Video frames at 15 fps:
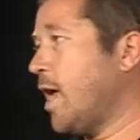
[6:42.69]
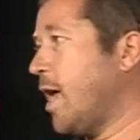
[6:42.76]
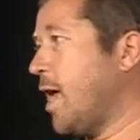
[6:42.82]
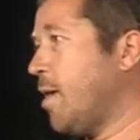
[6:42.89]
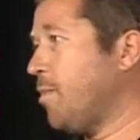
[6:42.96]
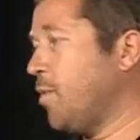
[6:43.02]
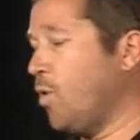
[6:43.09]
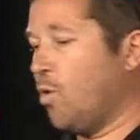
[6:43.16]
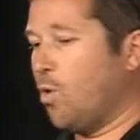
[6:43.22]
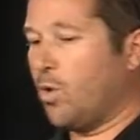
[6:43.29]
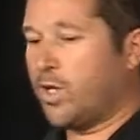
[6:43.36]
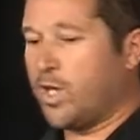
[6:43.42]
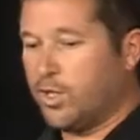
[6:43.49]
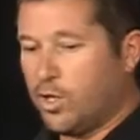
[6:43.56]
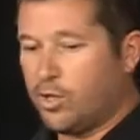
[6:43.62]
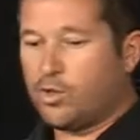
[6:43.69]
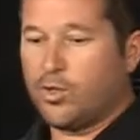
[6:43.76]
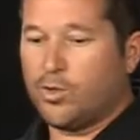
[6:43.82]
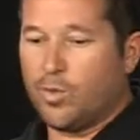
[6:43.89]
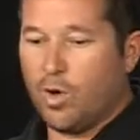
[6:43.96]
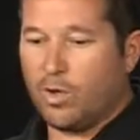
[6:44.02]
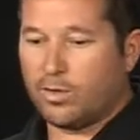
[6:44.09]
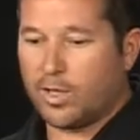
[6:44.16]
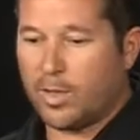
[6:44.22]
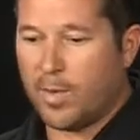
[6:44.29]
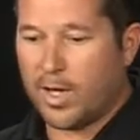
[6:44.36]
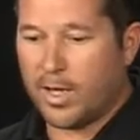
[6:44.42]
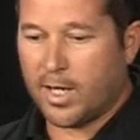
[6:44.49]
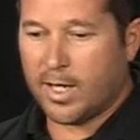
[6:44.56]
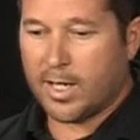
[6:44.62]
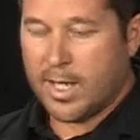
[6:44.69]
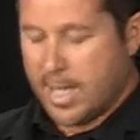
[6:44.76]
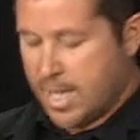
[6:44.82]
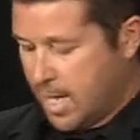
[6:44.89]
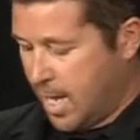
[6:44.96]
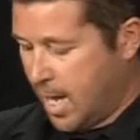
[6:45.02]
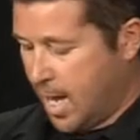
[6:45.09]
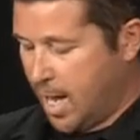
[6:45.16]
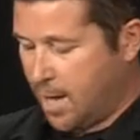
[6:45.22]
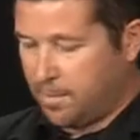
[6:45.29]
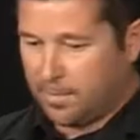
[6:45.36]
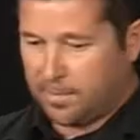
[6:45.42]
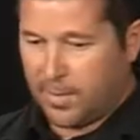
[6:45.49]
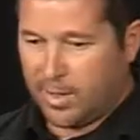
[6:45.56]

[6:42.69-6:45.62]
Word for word: um, or conditional on some other um,